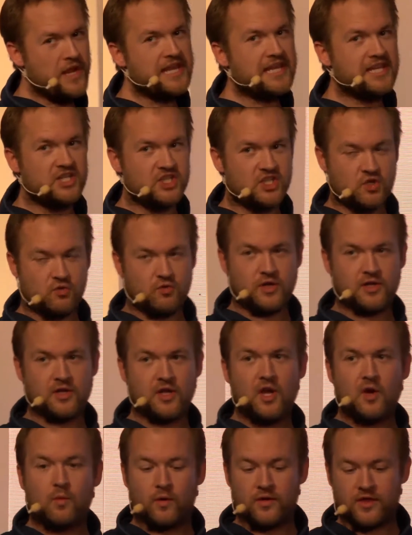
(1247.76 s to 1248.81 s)
can do it
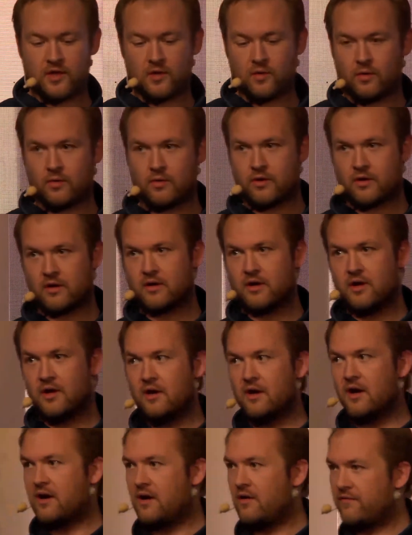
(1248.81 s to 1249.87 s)
with an order
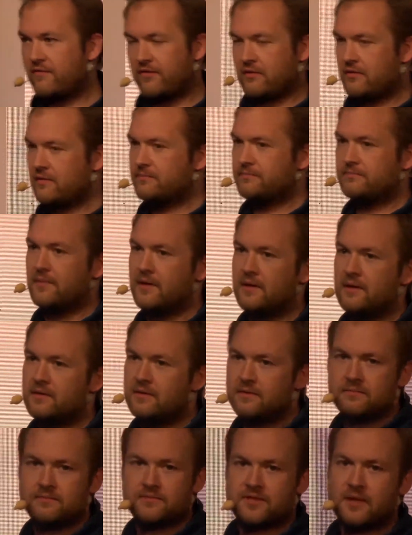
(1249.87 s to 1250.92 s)
for
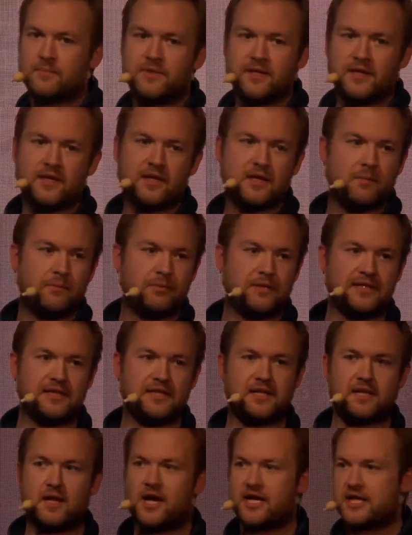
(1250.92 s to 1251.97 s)
something completely
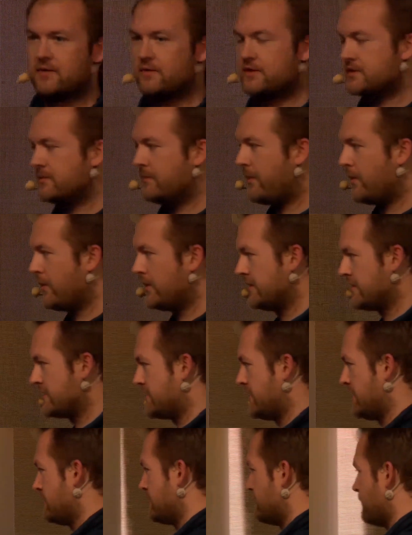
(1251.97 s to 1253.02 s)
innocuous and pointless that